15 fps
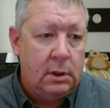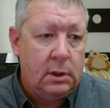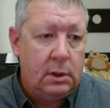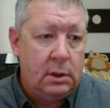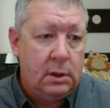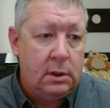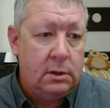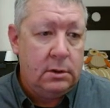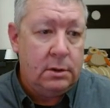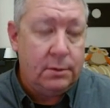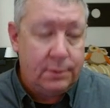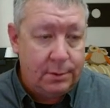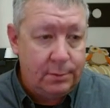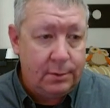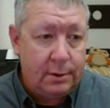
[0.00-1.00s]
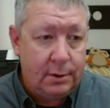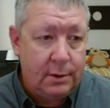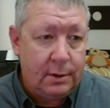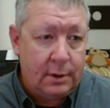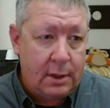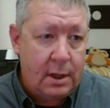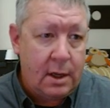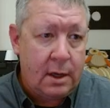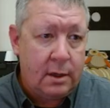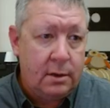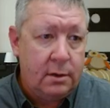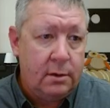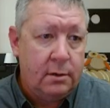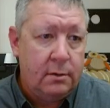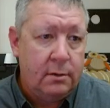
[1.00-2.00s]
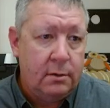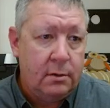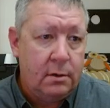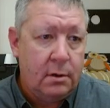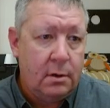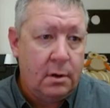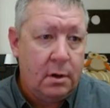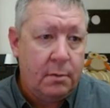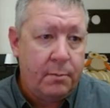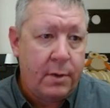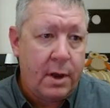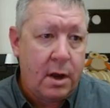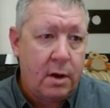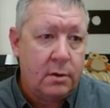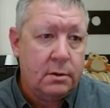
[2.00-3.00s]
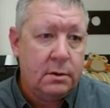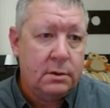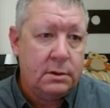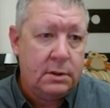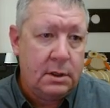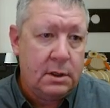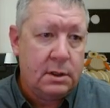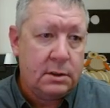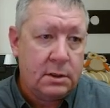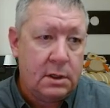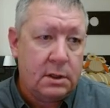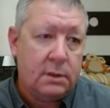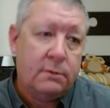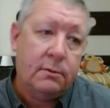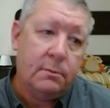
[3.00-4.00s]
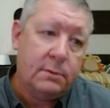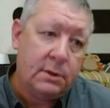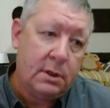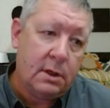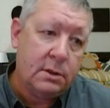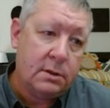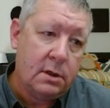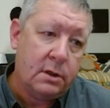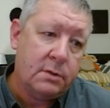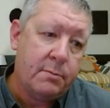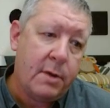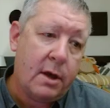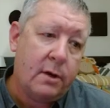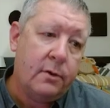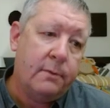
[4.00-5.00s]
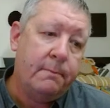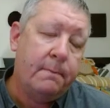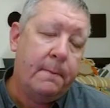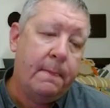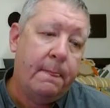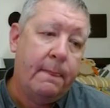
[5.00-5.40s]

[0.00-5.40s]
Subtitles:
You do learn a lot about CSS from CSSBattle,